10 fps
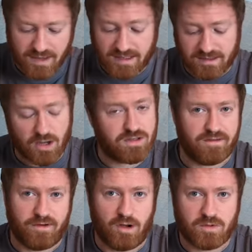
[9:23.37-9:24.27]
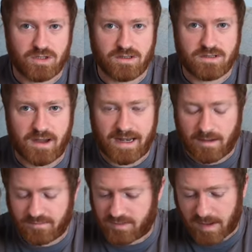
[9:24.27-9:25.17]
there's loads of different options. I mean,
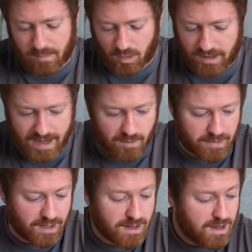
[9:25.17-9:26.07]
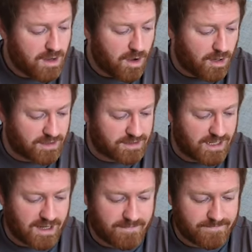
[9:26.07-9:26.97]
I'm spitballing now, but
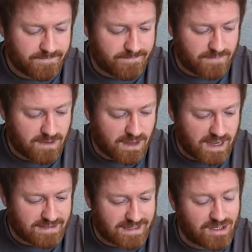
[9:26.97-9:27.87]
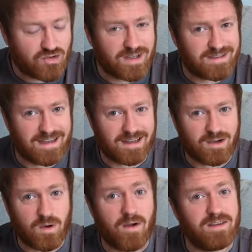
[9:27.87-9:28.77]
honestly, it's an interesting
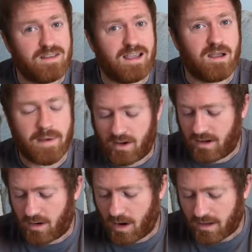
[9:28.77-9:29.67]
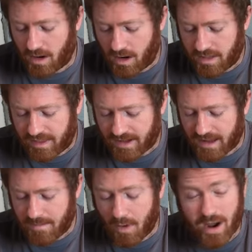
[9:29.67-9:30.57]
query to think about. You know, I think
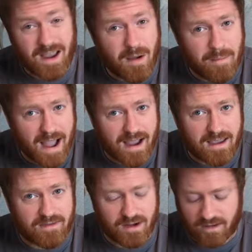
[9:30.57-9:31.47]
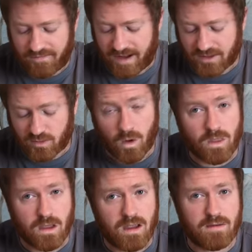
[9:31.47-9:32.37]
they might come back if enough fans
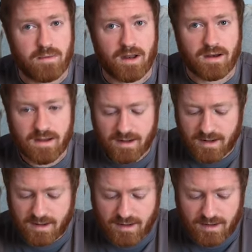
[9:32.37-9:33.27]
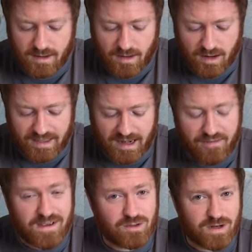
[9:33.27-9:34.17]
want it, but I think they
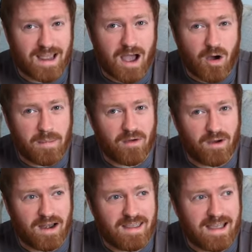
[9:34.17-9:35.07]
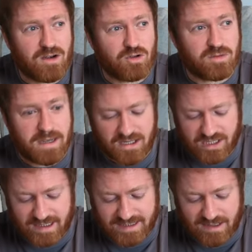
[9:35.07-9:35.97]
fizzled it out a bit, really. The Endor Speed
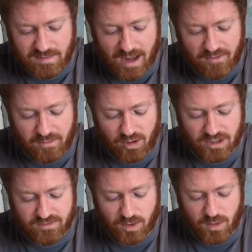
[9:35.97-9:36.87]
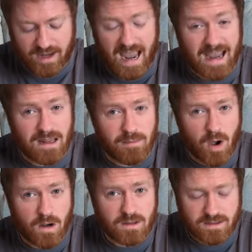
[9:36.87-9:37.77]
Chase seemed a bit overpriced for what you were getting in the box,